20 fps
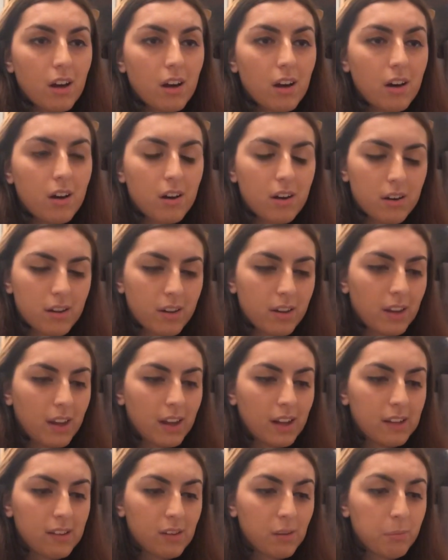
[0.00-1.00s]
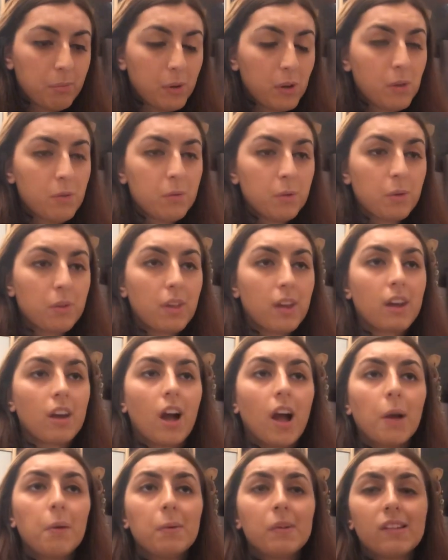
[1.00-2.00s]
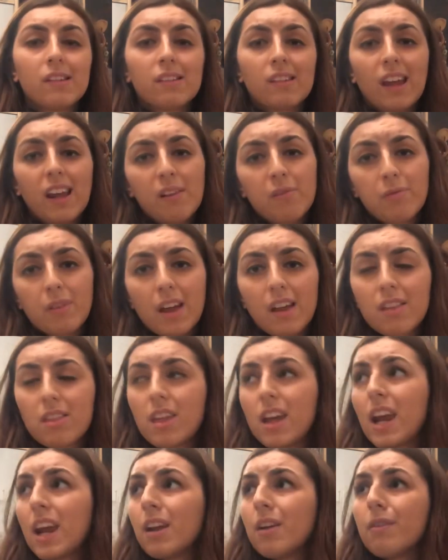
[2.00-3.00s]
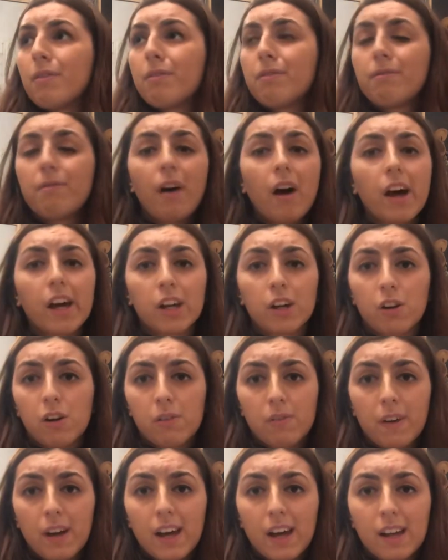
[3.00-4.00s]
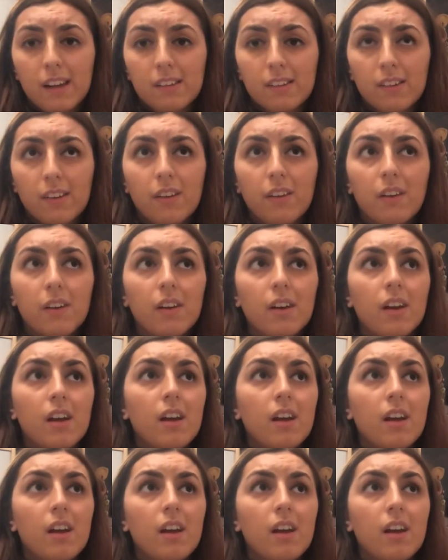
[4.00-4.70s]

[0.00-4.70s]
oh, it's a beautiful thing. I would save that thing in a fire if I had to.